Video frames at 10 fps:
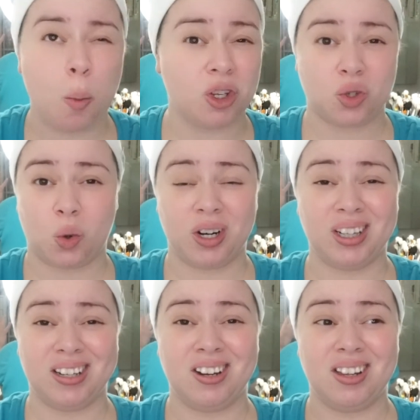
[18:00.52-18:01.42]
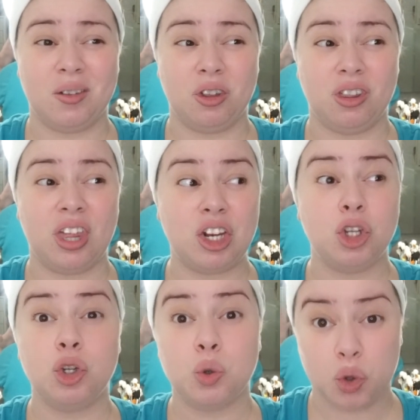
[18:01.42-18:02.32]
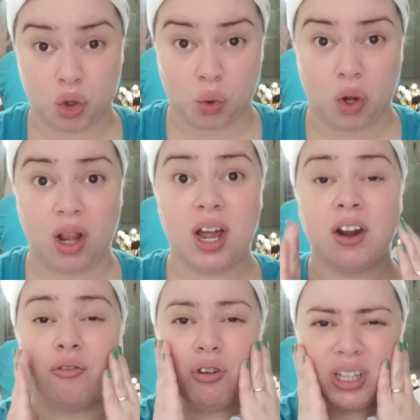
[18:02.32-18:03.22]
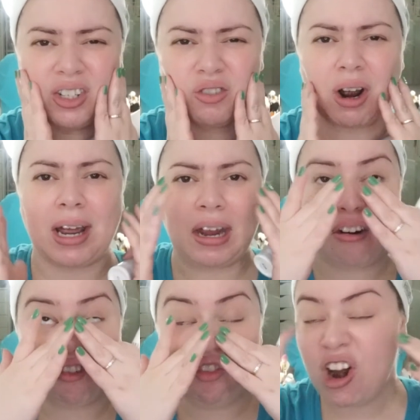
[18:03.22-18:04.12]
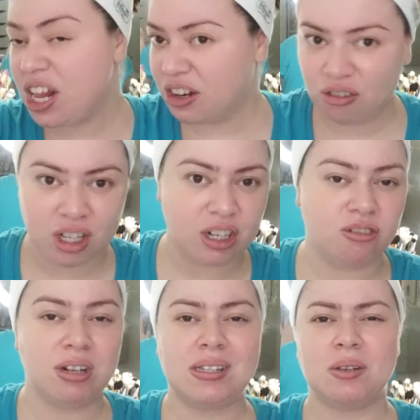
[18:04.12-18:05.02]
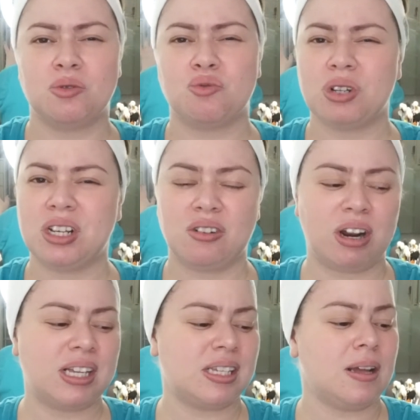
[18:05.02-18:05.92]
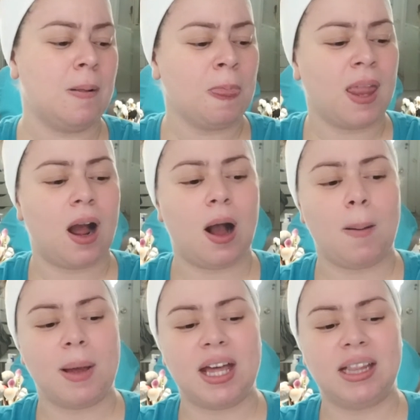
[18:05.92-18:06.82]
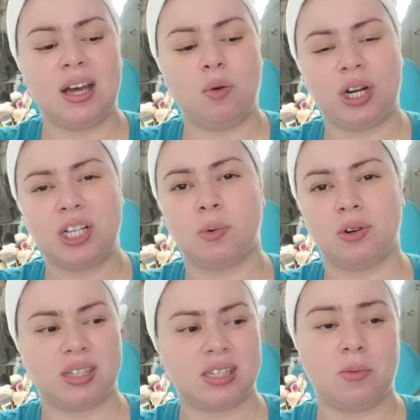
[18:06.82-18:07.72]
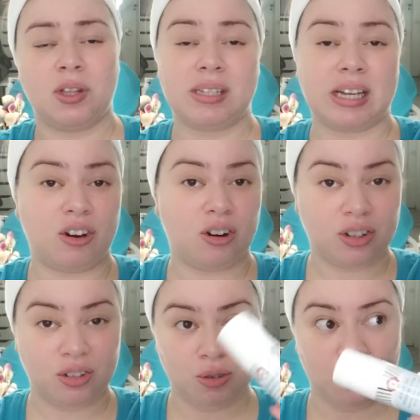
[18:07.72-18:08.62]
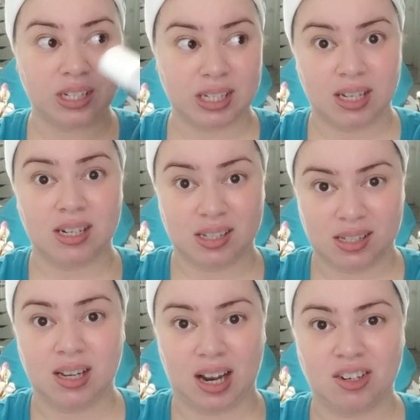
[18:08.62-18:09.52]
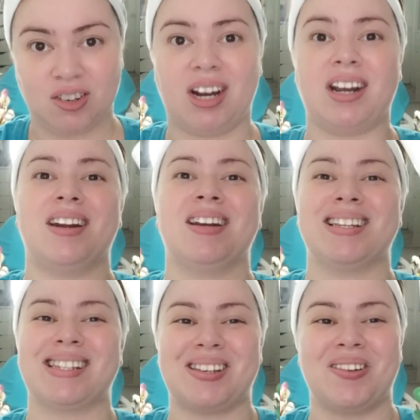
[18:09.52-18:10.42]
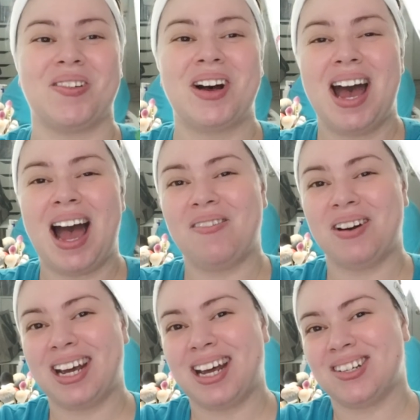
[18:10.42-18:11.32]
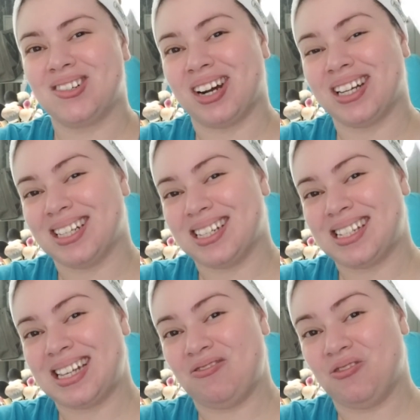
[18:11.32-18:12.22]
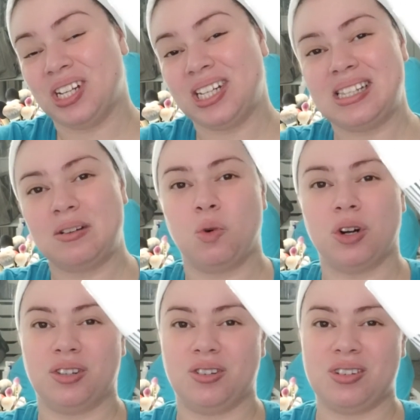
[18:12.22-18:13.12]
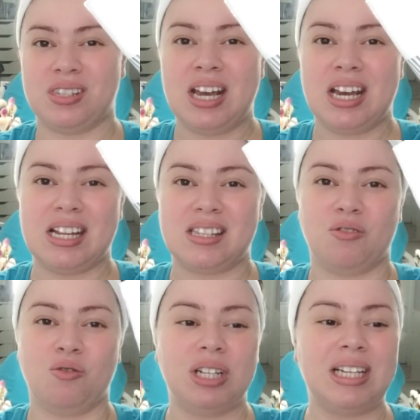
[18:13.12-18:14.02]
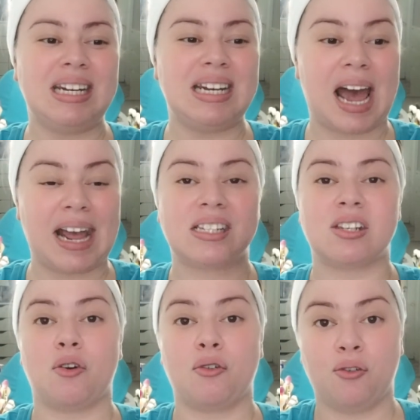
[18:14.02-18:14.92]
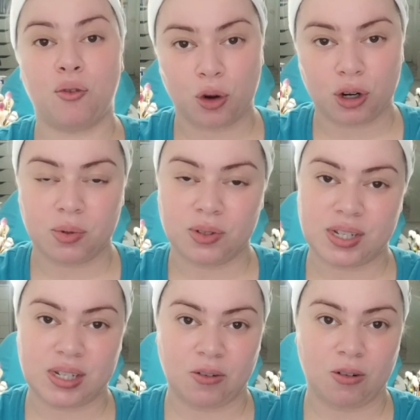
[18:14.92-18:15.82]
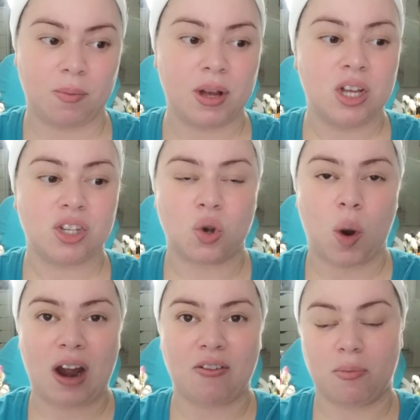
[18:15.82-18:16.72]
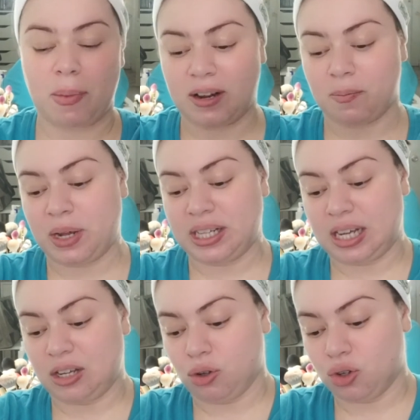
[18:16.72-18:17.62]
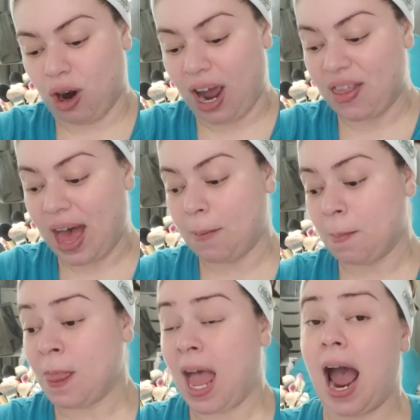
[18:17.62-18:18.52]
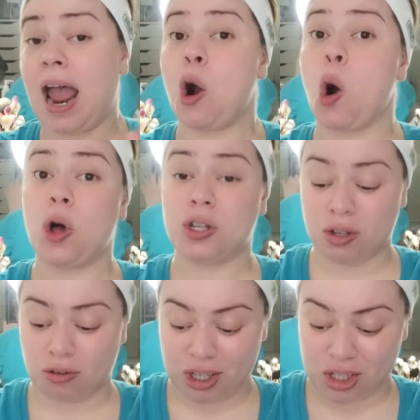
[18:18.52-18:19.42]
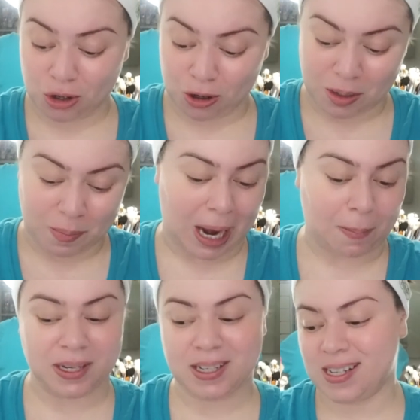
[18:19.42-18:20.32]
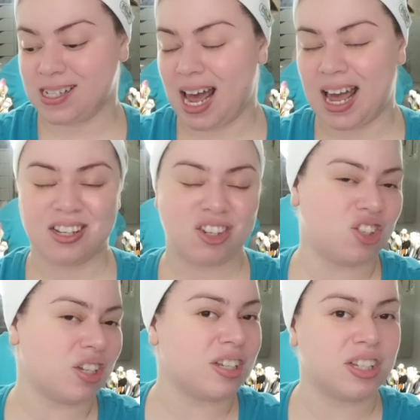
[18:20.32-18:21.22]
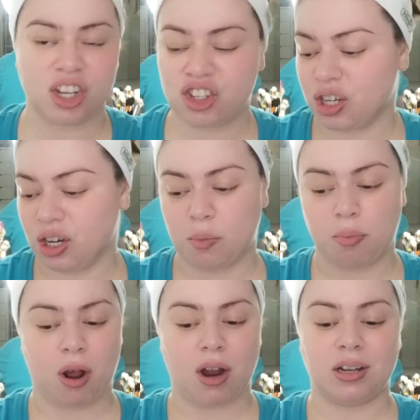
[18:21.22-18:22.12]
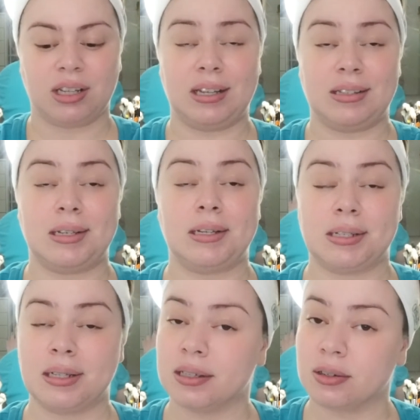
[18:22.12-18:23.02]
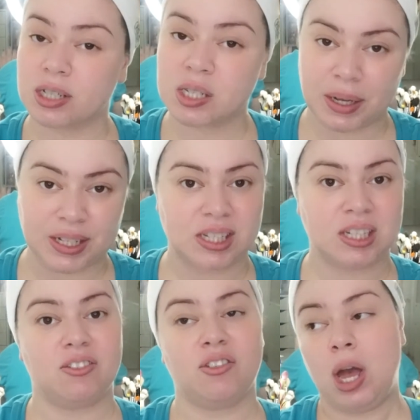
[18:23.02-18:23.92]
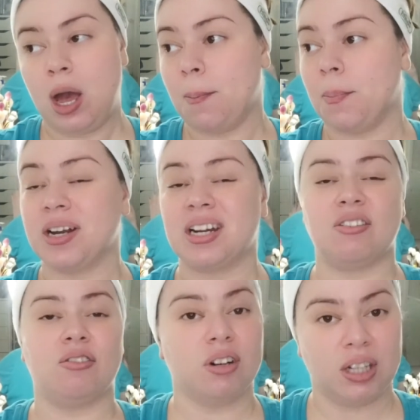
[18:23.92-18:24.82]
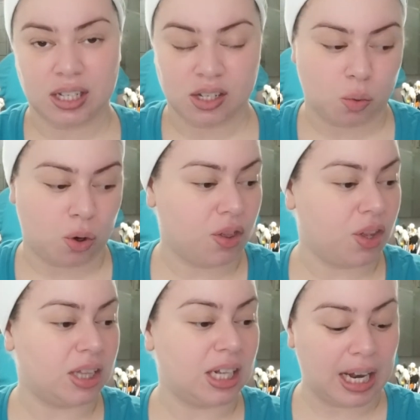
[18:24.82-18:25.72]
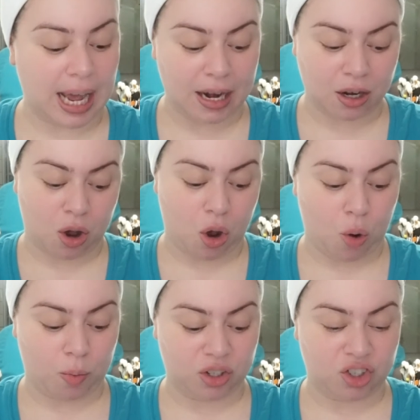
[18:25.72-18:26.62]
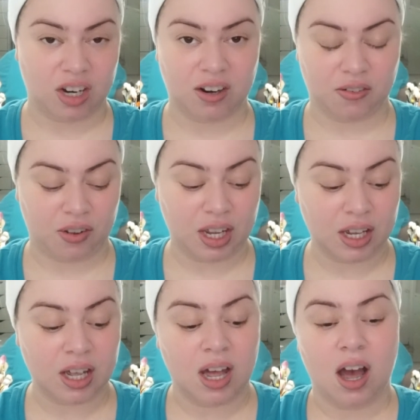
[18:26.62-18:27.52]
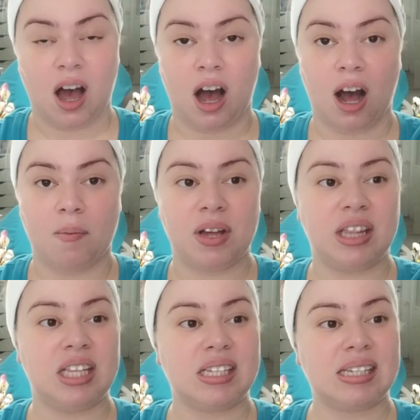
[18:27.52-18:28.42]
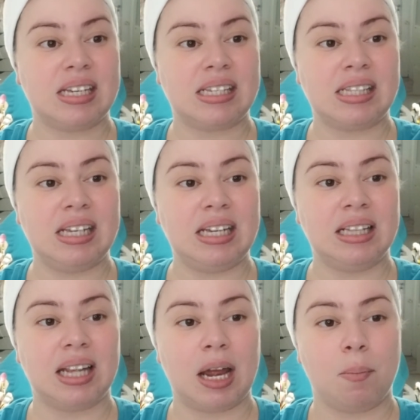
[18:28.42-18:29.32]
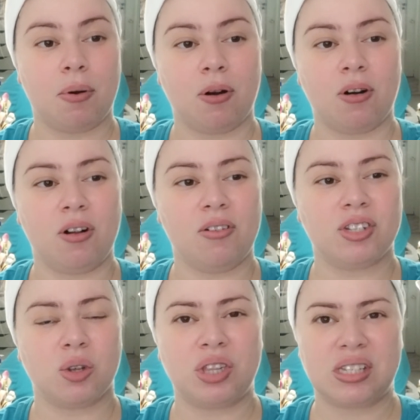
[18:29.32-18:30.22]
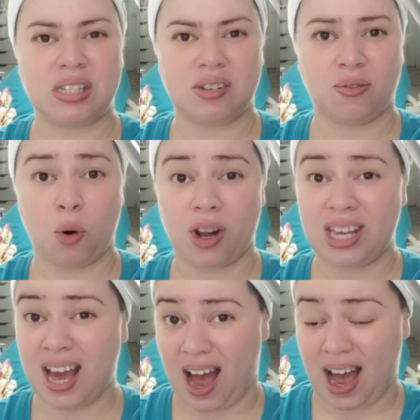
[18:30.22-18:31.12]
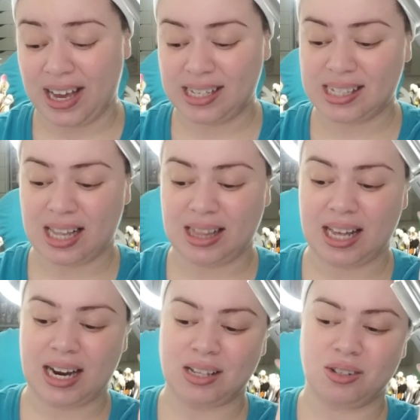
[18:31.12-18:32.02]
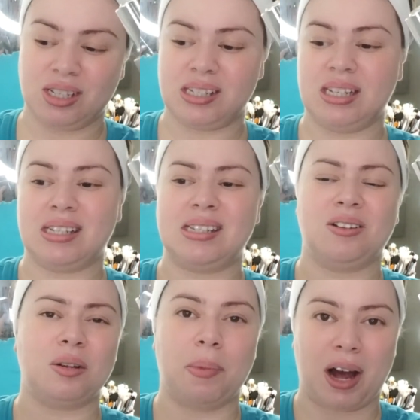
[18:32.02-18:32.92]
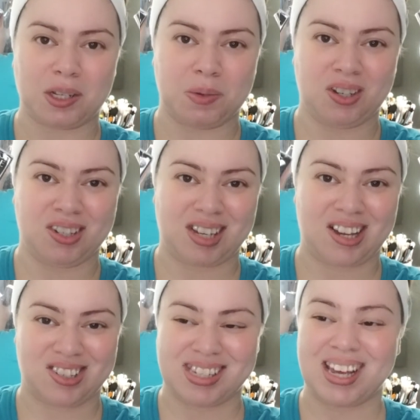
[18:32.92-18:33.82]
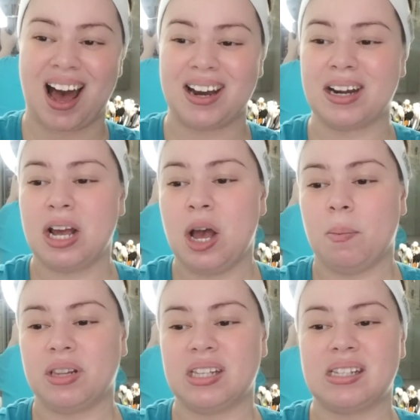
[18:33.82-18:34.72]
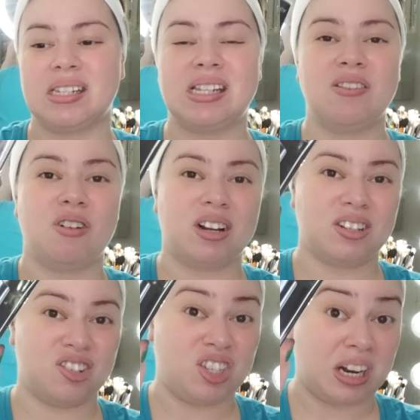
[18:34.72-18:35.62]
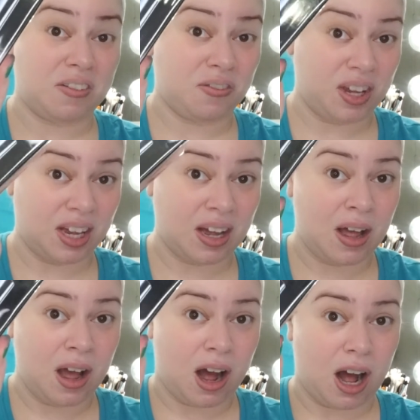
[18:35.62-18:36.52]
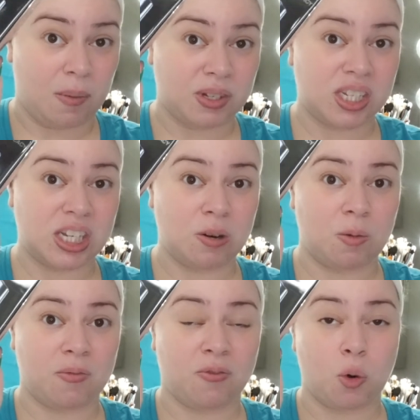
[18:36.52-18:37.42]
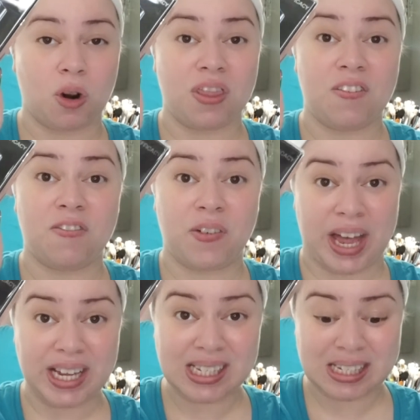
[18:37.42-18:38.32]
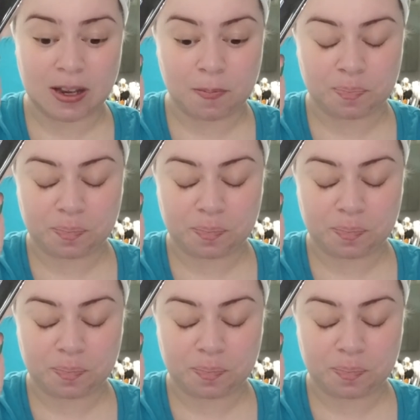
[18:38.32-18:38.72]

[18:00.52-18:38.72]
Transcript: much oily than usual. Really dry hair, really greasy. It was really crazy. And then when I spoke to someone, they was like, girl, your skin is dehydrated. So I went ahead and tried this. Really did wonders. It's a really nice, affordable serum. So I would recommend that you try that. I also returned back because it's just such a good product. It's a little expensive, but it really is worth it. The Lancome Genifique. This is the light pearl, so this is for the eyes, and then as you can see, it's still in the box because I just got it, but this is the regular Genifique serum for the face.